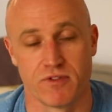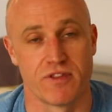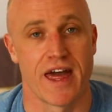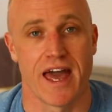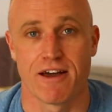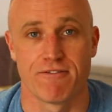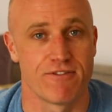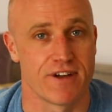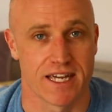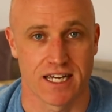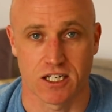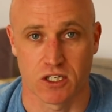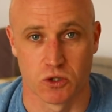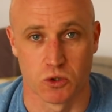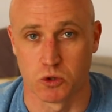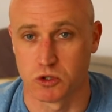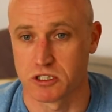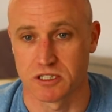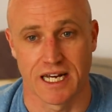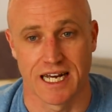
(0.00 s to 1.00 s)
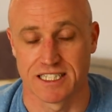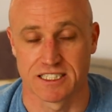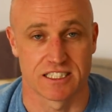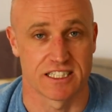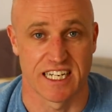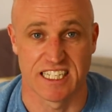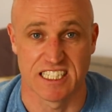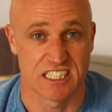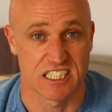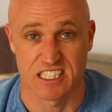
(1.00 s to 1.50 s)
their vehicles
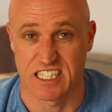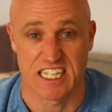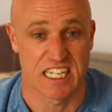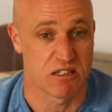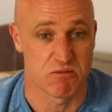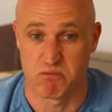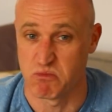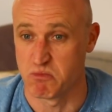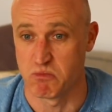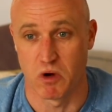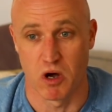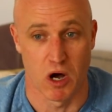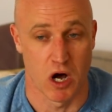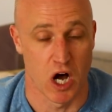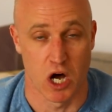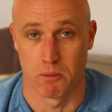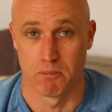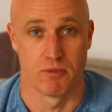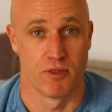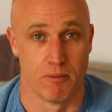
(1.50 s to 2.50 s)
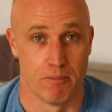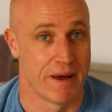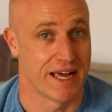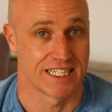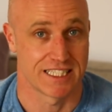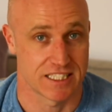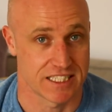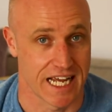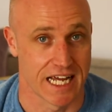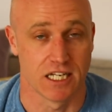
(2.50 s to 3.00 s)
as they see are the
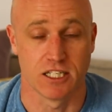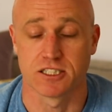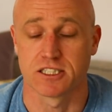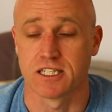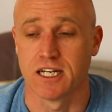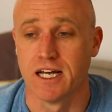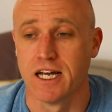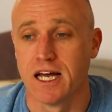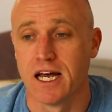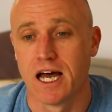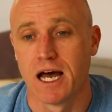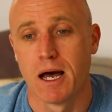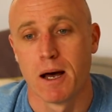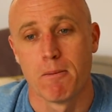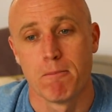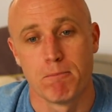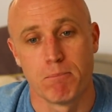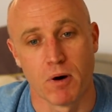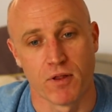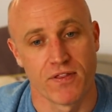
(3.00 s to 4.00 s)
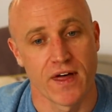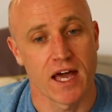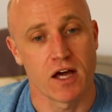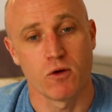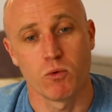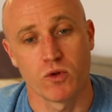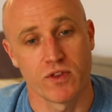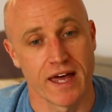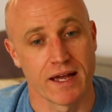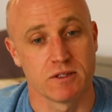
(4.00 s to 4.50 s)
best sellers. But
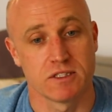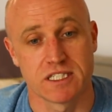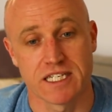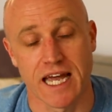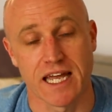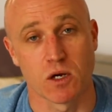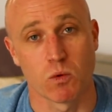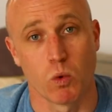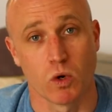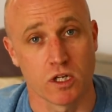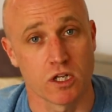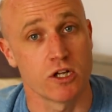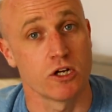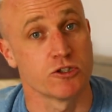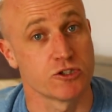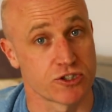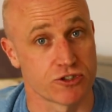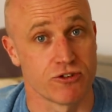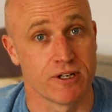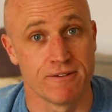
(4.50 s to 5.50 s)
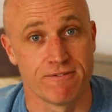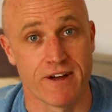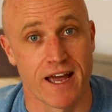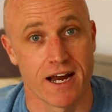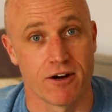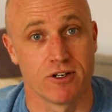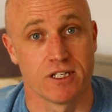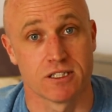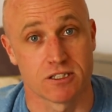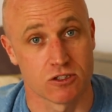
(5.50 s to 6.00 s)
they will then take one of those 3
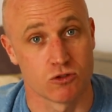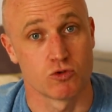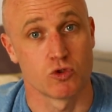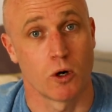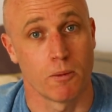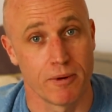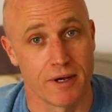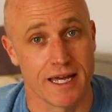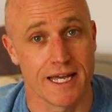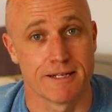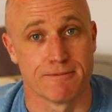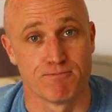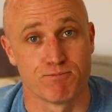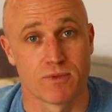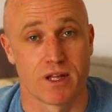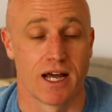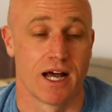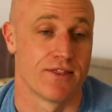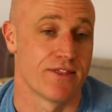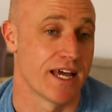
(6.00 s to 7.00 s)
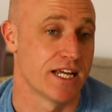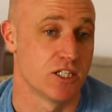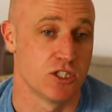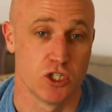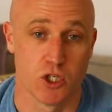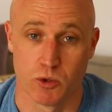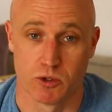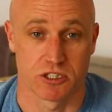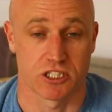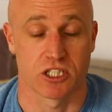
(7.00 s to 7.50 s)
variants and drop it in. And then
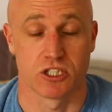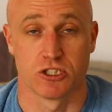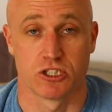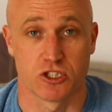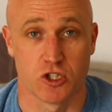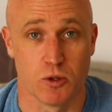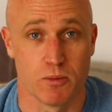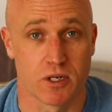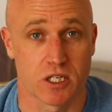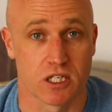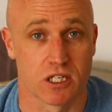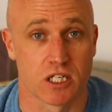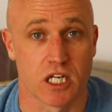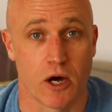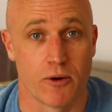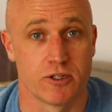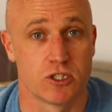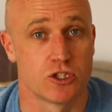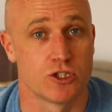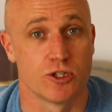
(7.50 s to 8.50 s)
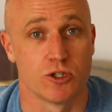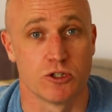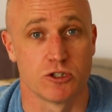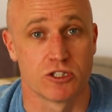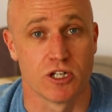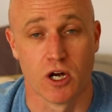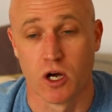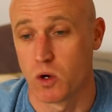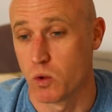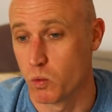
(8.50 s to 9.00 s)
you as a consumer can go and
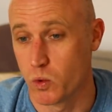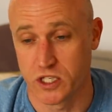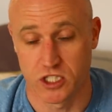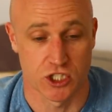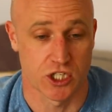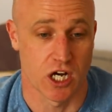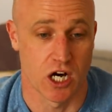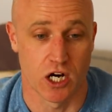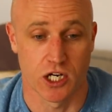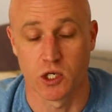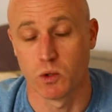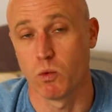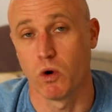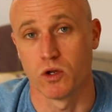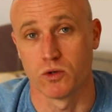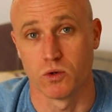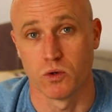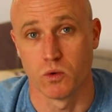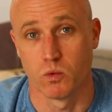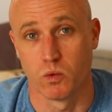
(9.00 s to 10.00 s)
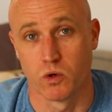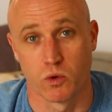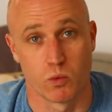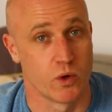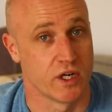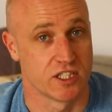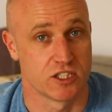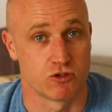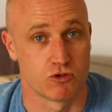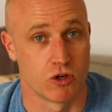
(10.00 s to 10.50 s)
choose which car you want
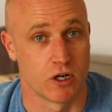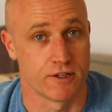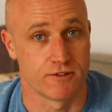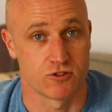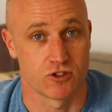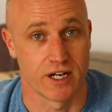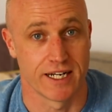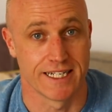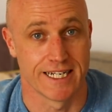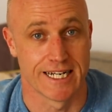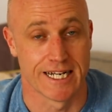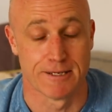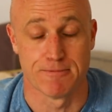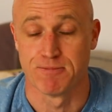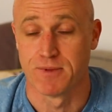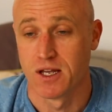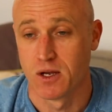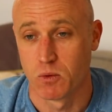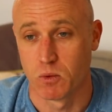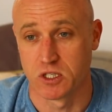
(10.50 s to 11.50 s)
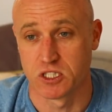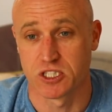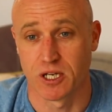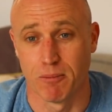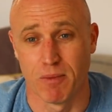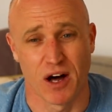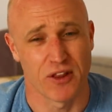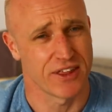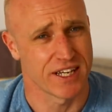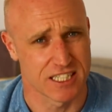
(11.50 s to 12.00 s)
with which drivetrain in it, which
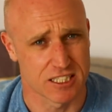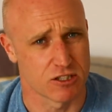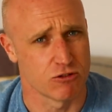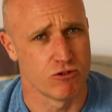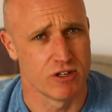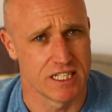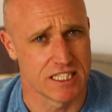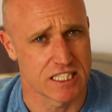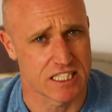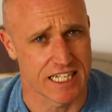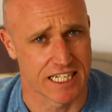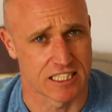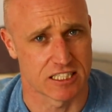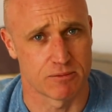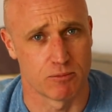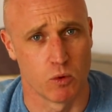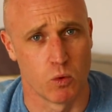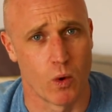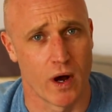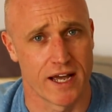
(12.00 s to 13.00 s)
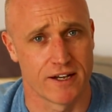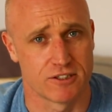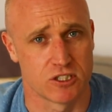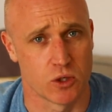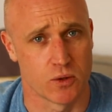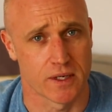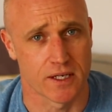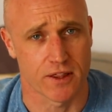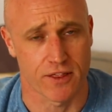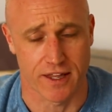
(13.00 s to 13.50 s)
I think is a really sensible way of
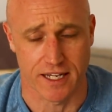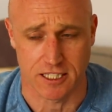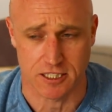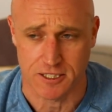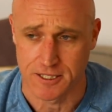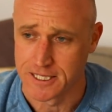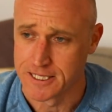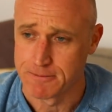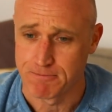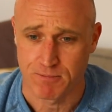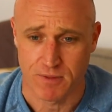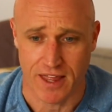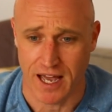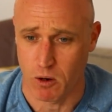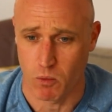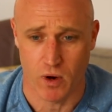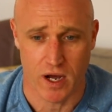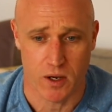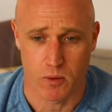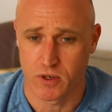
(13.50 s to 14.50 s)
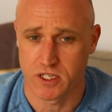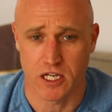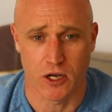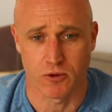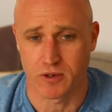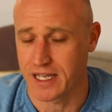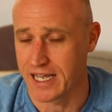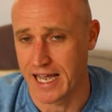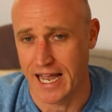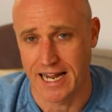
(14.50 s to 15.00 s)
doing things. That way we
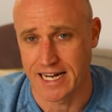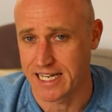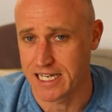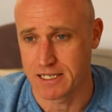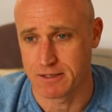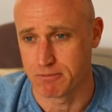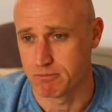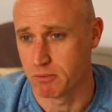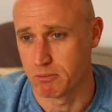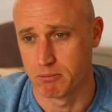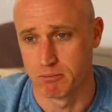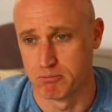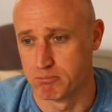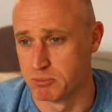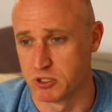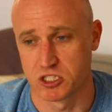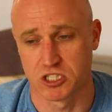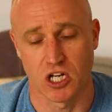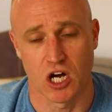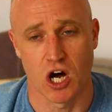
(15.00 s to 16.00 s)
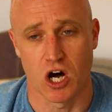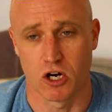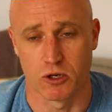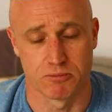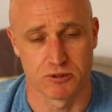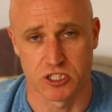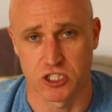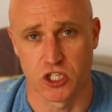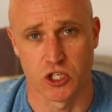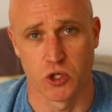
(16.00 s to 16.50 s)
don't get any
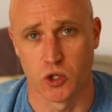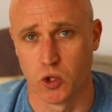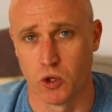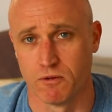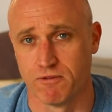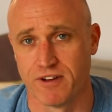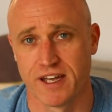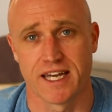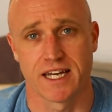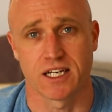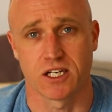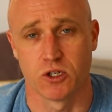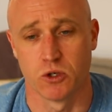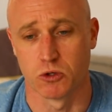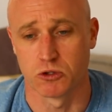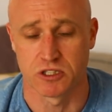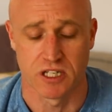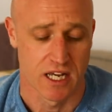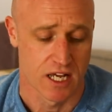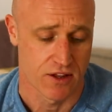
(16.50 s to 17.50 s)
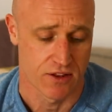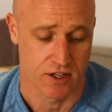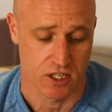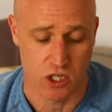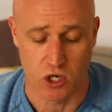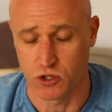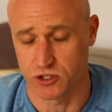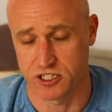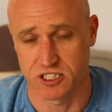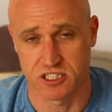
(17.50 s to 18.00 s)
bizarre, obscure vehicles.
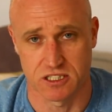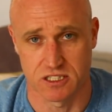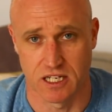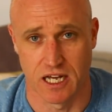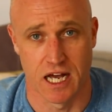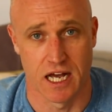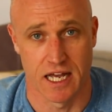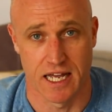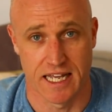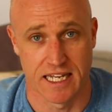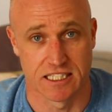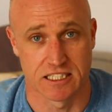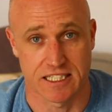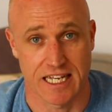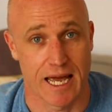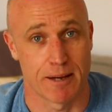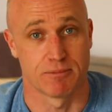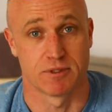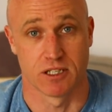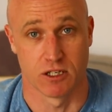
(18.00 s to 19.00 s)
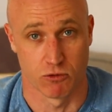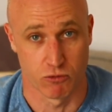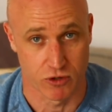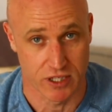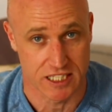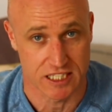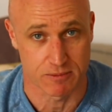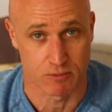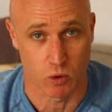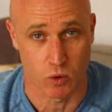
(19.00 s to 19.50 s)
The cost is kept at a
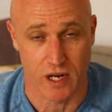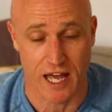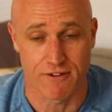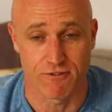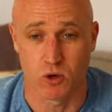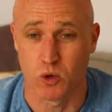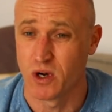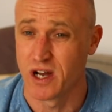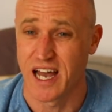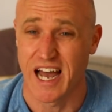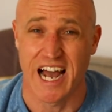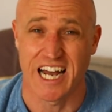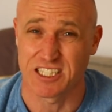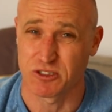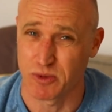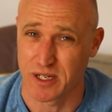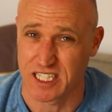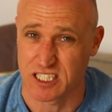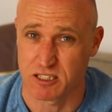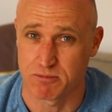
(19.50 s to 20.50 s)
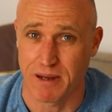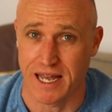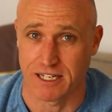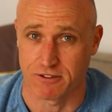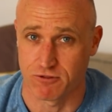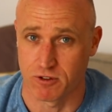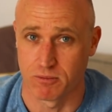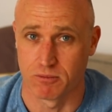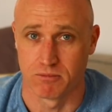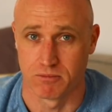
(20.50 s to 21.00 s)
reasonable level, as we
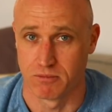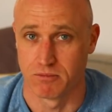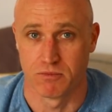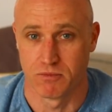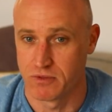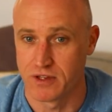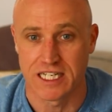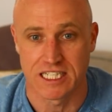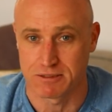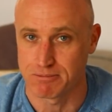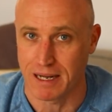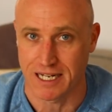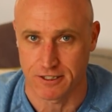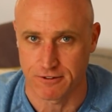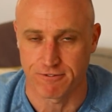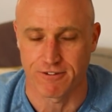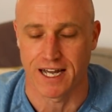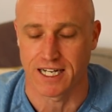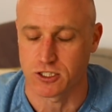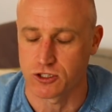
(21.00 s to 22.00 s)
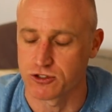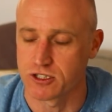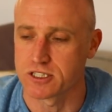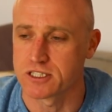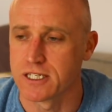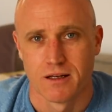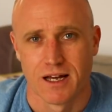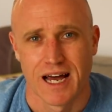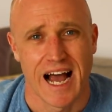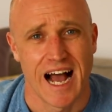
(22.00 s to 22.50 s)
expect from these
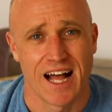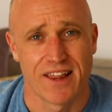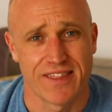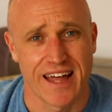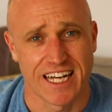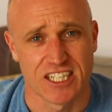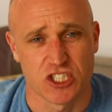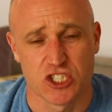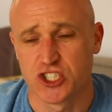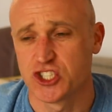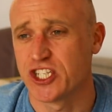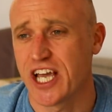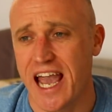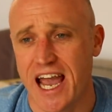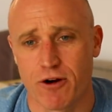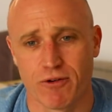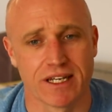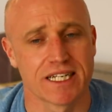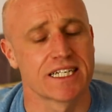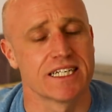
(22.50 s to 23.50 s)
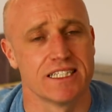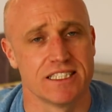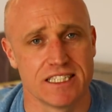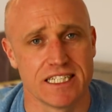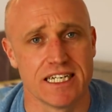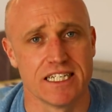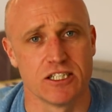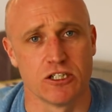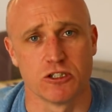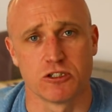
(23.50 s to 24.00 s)
manufacturers. And that sharing
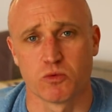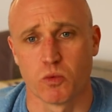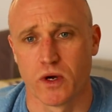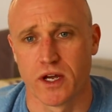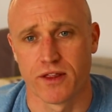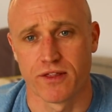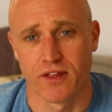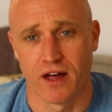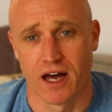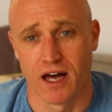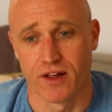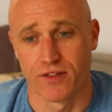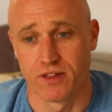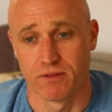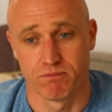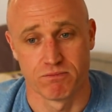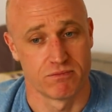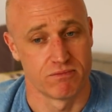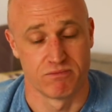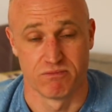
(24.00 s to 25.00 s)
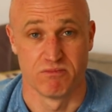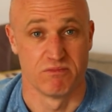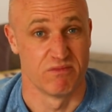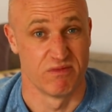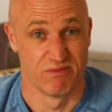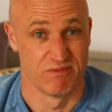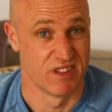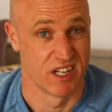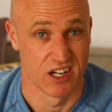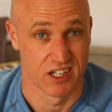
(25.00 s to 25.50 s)
continues with
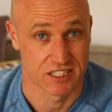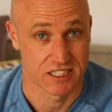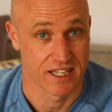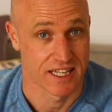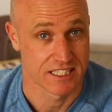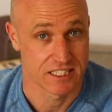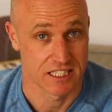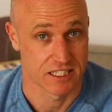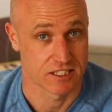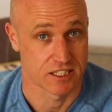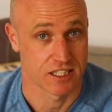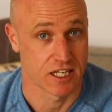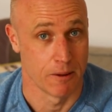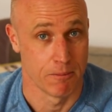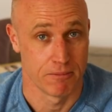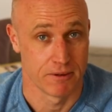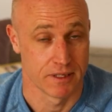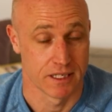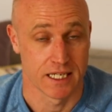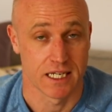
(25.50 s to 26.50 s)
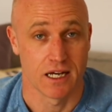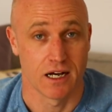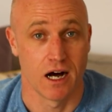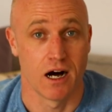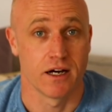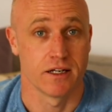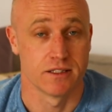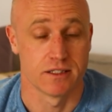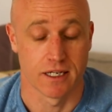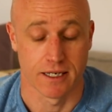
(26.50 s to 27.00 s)
the likes of their sister company,
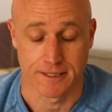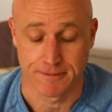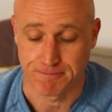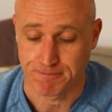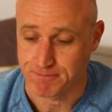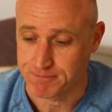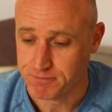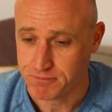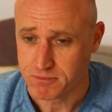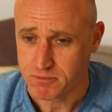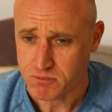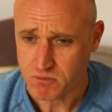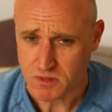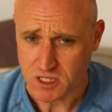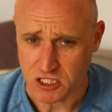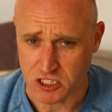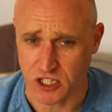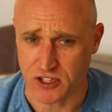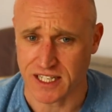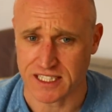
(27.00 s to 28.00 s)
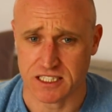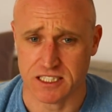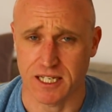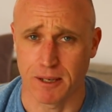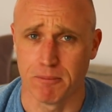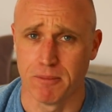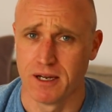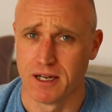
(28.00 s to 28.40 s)
Hyundai. So that,